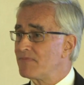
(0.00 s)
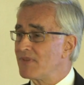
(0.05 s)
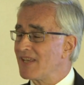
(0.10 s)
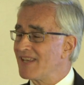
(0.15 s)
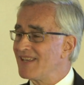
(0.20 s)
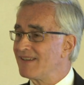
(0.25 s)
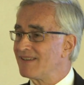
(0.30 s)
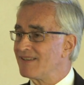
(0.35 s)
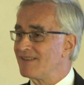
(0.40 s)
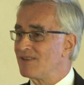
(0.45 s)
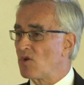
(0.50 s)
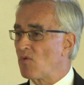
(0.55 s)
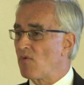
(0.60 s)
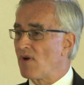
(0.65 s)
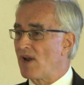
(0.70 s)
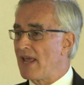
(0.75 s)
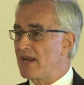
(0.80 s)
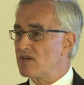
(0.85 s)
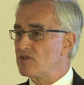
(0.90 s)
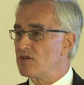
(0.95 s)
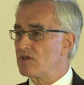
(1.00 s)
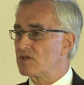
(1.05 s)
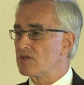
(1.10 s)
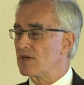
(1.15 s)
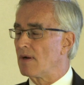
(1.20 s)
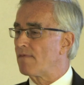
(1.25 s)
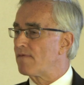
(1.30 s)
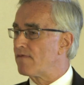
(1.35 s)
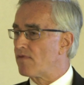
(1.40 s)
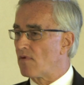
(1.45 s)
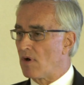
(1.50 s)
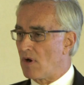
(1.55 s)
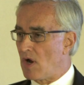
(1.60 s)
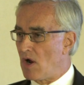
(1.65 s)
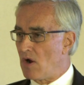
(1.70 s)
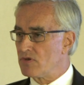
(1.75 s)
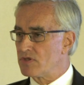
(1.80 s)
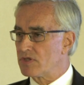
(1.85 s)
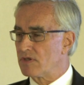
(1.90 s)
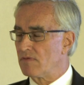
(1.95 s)
the relationship, for a
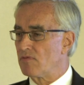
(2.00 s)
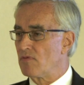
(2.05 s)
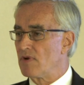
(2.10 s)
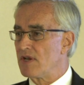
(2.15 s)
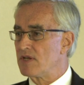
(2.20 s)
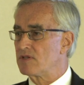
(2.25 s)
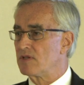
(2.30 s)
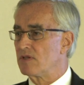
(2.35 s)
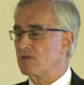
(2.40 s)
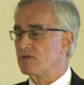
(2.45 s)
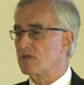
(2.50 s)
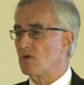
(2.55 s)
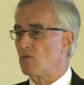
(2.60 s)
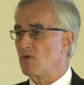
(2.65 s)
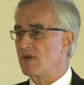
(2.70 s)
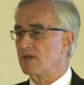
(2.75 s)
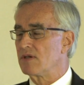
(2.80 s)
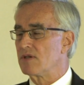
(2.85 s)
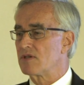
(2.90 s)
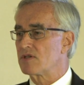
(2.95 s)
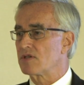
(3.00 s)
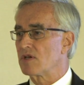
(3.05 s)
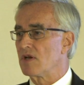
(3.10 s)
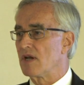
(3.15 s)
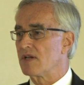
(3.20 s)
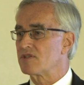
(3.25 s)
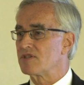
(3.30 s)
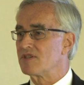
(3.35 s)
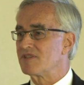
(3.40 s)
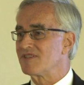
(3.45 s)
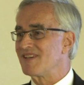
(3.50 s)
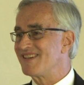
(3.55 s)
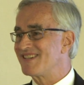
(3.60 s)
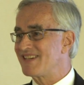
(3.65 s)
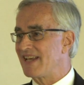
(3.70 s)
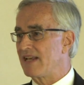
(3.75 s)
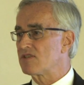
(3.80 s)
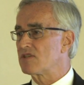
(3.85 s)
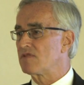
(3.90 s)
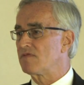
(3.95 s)
host of reasons that we can discuss, is
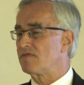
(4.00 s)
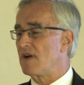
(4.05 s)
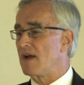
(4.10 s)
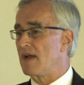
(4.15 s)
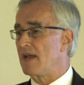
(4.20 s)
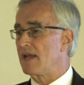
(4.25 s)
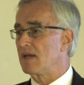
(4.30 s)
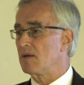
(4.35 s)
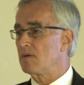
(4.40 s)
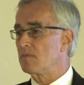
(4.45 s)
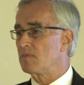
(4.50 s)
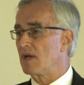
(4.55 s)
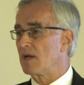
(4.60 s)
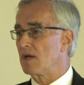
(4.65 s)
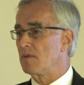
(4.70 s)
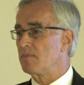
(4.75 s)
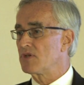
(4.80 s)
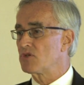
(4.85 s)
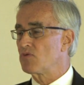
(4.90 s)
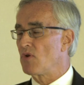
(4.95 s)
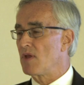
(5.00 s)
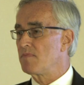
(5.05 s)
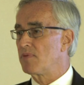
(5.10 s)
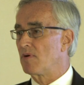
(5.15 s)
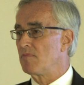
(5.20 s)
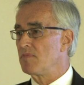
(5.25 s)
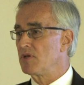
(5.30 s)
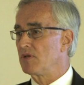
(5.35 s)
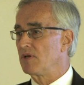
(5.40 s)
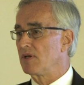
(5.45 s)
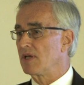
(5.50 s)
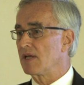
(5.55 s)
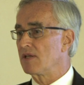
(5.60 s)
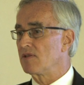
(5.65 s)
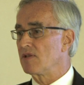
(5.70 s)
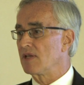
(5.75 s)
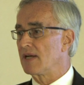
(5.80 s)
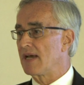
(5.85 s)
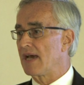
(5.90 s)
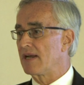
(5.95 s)
intensifying between Bermuda
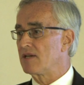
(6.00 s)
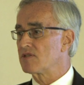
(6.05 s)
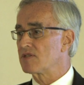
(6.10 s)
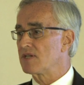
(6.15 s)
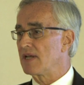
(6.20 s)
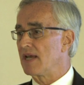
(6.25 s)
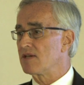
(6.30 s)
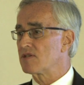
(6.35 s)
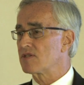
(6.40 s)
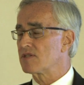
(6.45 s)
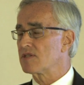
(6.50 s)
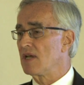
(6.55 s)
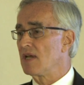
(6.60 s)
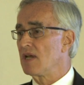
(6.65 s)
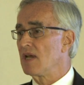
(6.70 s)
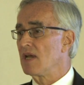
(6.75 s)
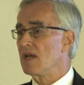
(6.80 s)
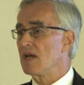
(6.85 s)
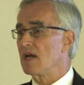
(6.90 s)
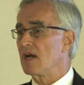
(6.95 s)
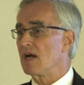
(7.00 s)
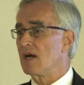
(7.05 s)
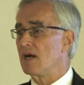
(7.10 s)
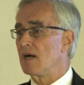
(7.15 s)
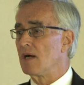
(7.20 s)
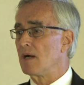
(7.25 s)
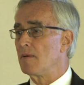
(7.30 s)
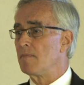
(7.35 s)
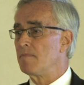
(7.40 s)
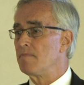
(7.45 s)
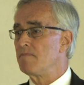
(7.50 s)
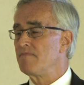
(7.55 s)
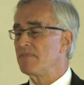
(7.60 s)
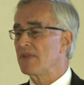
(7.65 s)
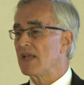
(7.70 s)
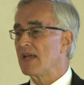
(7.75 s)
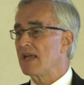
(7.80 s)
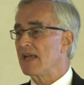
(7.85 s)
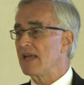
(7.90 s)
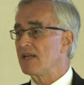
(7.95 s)
and the United States.
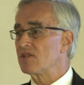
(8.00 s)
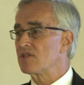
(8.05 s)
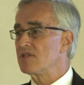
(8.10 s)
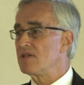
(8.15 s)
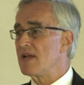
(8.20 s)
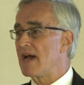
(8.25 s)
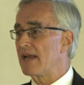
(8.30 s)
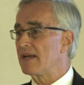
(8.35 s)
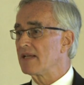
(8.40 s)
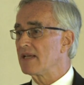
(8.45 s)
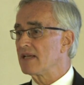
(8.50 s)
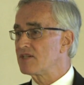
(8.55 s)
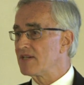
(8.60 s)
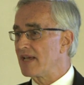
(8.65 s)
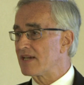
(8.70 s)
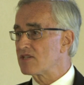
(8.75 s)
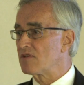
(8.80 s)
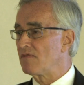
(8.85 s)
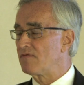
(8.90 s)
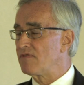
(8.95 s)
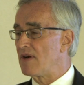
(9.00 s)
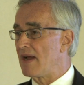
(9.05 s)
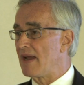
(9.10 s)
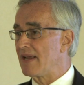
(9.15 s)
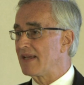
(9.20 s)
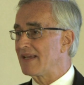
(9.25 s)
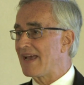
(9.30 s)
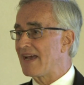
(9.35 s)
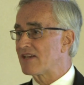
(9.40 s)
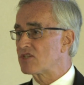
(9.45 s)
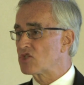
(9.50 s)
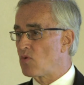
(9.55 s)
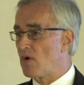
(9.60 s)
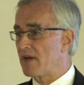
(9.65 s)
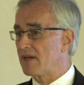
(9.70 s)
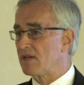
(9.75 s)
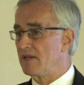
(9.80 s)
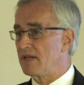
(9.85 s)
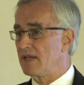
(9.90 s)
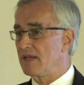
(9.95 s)
It's not intensifying as
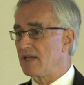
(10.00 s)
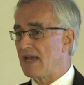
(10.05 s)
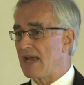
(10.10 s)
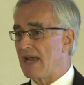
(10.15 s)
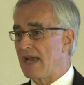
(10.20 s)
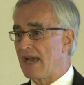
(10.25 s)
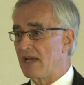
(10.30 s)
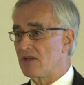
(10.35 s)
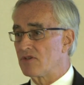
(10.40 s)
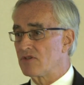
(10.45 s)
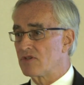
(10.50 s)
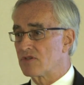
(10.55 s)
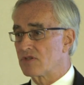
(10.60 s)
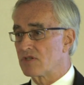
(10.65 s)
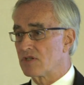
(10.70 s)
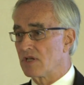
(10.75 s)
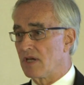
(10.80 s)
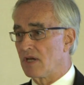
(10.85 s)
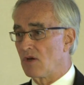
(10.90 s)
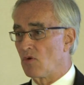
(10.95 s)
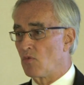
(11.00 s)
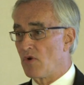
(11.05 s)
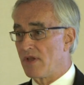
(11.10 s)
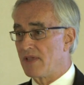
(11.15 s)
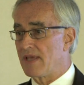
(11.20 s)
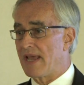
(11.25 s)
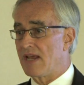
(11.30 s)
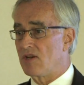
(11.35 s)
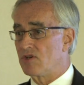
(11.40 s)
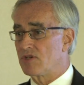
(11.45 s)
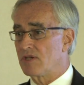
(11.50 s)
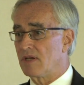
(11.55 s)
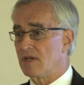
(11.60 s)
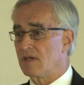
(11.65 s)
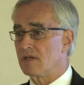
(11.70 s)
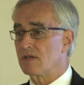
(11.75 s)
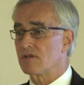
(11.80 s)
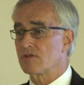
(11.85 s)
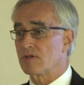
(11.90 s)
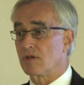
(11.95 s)
quickly as with
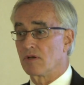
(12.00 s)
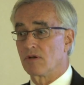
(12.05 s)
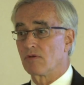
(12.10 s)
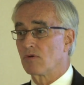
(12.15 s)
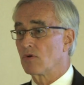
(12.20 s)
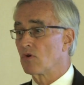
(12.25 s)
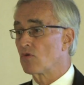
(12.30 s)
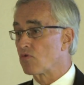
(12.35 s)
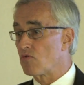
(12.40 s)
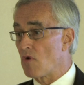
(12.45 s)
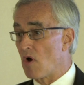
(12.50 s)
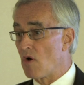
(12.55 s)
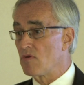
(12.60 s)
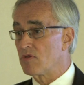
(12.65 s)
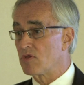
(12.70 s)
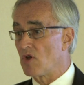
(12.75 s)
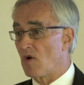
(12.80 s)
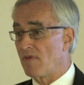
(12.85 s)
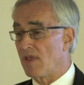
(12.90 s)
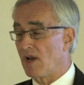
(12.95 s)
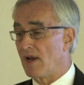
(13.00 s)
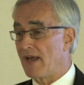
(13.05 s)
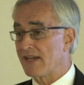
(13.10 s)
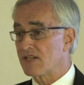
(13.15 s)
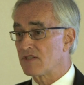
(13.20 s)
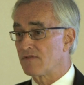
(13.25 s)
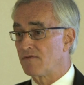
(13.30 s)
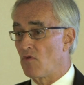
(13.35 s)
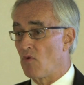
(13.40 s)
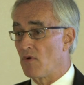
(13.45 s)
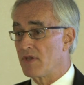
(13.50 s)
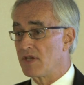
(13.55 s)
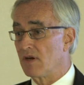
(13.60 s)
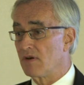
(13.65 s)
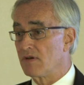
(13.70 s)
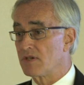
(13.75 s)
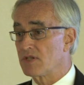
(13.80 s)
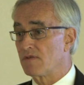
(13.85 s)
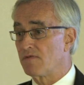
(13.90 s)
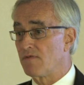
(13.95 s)
Asia. So growth over the last 4
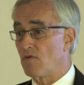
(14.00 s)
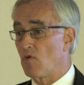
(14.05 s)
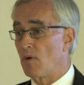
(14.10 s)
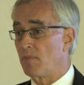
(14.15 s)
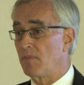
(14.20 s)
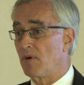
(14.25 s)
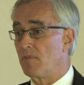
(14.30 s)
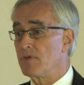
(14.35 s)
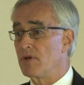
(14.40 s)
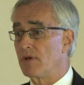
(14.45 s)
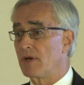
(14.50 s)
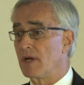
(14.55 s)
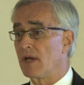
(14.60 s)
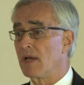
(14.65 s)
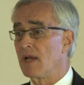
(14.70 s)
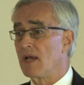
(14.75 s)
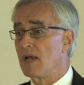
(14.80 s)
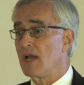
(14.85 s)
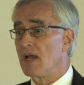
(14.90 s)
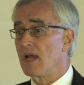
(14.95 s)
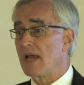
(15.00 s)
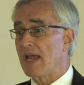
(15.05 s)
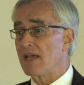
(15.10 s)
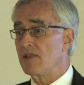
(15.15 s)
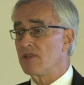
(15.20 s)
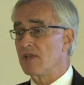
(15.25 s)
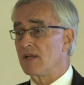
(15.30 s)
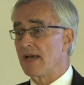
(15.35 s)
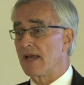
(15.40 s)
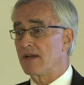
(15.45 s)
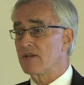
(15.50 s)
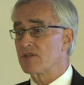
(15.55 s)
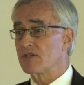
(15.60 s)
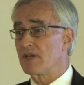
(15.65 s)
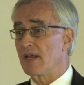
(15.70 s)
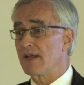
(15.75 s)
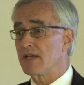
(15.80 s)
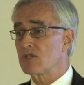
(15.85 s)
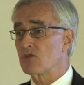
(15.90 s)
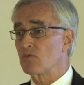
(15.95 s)
years for Bermuda and the United
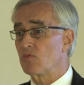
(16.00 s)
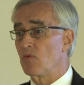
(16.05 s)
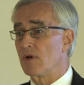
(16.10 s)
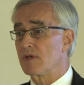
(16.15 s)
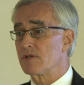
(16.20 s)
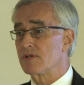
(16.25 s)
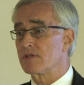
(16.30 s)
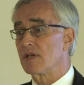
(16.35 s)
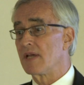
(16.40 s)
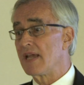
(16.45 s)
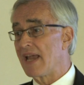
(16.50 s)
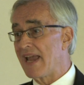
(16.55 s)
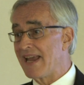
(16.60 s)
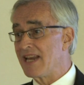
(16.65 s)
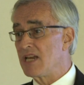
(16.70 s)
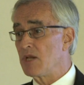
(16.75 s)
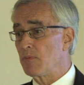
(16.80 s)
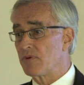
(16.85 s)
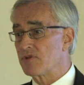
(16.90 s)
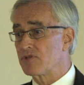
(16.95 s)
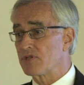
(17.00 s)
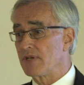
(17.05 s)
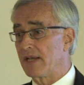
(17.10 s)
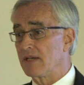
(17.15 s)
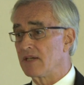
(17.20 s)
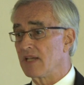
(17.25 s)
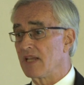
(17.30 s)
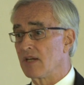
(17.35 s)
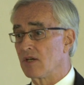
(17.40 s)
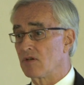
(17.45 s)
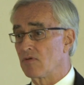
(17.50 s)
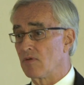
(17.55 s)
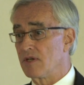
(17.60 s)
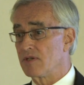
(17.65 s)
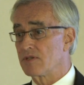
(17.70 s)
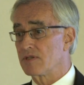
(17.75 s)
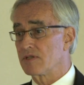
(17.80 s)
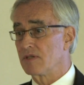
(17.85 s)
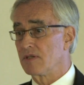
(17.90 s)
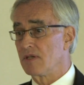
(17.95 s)
States was 80%
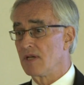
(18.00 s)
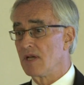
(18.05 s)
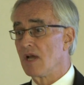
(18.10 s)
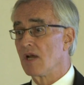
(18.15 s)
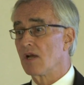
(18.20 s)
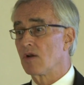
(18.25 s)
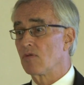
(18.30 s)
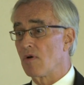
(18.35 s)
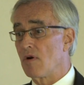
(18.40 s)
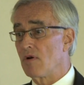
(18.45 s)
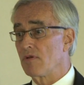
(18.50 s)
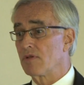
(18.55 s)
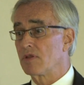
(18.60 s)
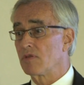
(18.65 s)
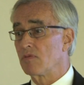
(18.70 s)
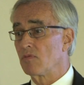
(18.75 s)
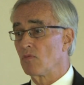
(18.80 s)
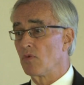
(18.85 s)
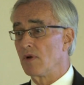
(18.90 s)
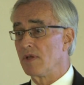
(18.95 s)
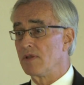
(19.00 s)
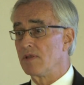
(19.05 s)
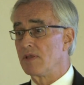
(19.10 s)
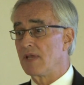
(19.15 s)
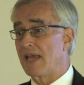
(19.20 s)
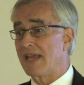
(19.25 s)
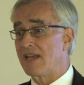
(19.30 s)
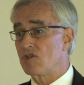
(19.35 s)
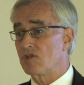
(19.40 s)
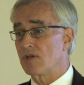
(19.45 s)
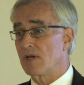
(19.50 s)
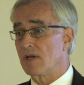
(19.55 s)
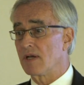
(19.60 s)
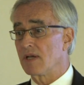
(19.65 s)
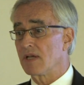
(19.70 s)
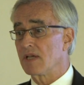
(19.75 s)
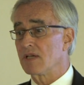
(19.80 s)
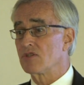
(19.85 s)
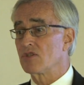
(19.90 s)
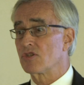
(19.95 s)
increase. Growth with
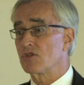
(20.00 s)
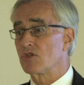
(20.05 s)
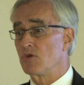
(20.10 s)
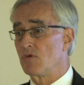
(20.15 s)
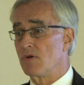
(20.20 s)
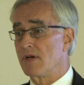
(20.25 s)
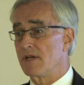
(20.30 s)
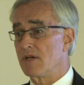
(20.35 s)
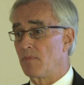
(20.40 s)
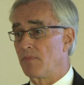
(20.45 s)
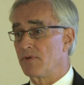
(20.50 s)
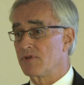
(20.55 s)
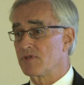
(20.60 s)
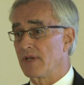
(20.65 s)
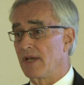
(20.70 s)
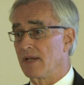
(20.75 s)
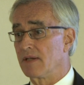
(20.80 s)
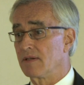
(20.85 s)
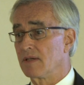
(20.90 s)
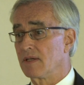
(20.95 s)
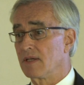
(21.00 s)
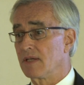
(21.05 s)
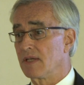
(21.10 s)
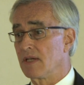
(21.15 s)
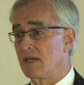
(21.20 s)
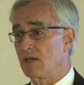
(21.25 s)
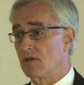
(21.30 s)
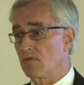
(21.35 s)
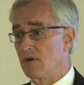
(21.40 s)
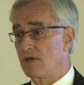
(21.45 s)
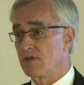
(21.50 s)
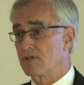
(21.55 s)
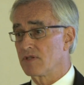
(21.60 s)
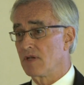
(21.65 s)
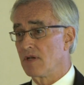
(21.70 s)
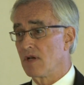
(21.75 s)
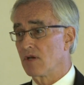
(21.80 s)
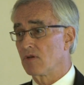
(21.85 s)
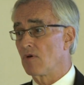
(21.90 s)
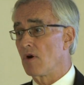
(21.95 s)
Asia is 200%
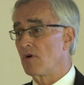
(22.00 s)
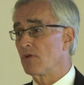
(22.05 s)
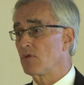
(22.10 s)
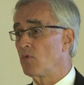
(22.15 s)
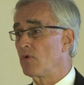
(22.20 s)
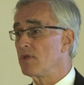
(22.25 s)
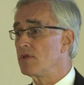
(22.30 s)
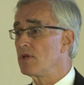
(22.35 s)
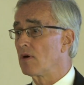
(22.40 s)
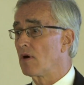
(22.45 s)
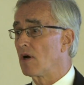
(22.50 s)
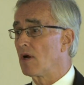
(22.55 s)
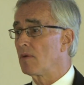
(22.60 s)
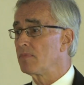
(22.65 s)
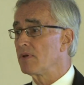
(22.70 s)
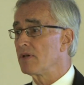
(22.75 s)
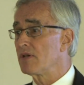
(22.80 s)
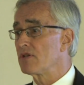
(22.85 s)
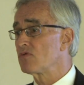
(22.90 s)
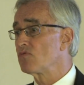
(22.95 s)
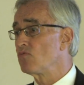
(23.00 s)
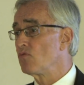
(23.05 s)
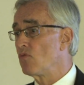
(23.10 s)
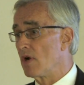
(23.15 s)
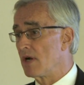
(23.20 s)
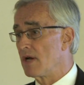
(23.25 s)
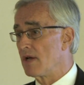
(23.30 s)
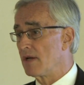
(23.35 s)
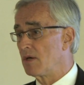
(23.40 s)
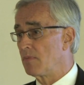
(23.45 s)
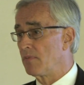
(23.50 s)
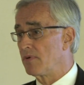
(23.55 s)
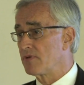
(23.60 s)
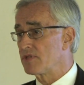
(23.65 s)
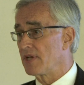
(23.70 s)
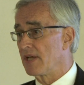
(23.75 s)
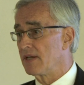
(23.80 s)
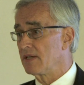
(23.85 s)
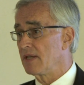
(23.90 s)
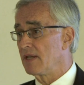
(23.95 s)
increase. Growth with Europe is
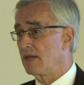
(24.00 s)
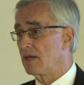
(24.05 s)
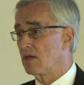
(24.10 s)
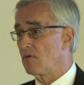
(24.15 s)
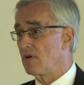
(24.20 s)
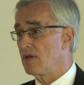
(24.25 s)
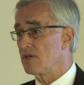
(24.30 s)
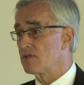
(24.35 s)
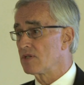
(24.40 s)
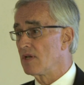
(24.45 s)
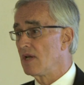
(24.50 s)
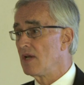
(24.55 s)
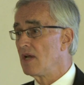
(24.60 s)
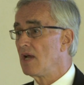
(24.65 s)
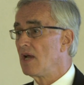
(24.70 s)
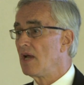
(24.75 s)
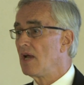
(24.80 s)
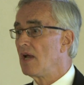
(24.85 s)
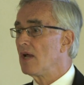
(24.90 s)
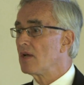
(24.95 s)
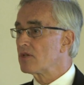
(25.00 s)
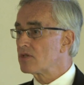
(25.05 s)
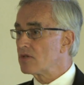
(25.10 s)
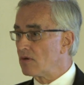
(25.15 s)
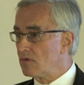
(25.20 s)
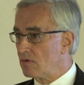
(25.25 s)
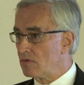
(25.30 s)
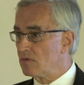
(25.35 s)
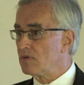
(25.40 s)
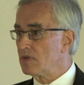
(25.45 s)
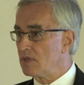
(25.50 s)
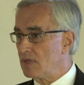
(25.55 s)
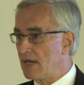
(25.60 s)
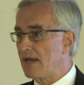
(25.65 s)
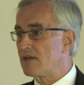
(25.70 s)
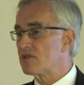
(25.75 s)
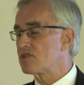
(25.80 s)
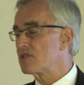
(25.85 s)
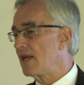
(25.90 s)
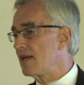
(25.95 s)
100% increase. So the
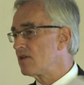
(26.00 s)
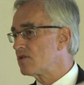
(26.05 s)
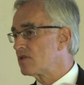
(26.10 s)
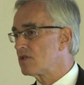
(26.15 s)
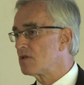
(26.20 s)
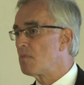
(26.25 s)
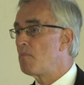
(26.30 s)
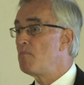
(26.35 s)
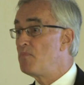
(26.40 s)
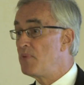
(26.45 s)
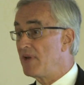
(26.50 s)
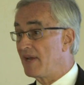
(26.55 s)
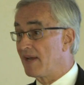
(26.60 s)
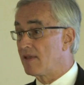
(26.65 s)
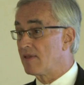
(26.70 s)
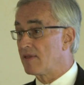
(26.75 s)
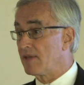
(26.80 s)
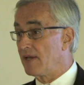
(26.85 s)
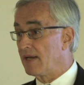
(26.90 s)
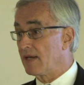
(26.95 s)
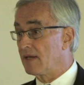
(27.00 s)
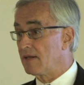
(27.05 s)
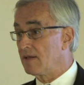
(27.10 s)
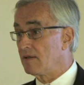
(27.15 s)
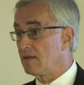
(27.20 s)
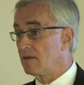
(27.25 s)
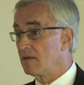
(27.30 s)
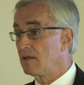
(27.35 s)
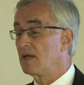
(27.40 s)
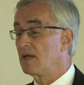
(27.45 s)
United States is a big thing.